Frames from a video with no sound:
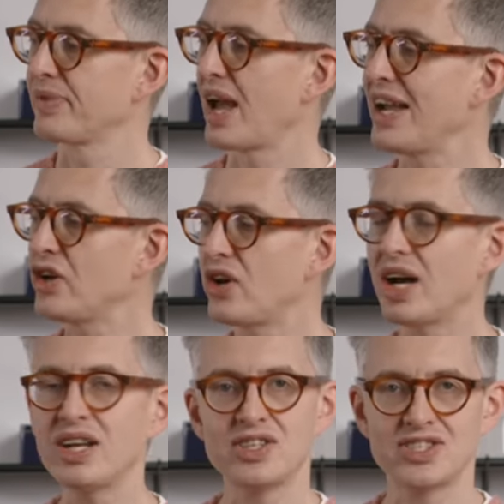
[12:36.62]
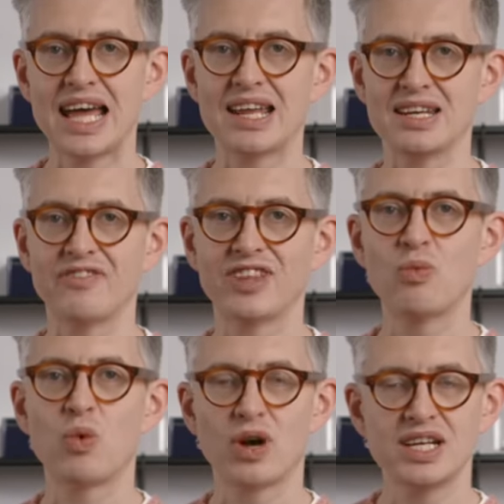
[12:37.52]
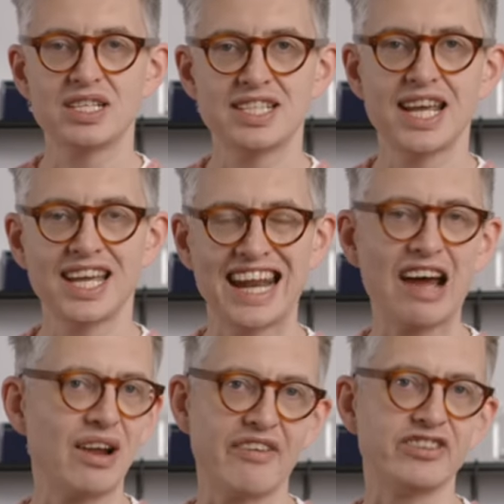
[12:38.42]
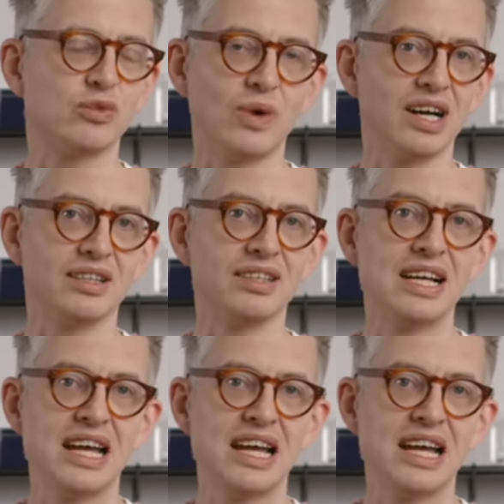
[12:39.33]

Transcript: I could understand if they wanted to take it out after a while,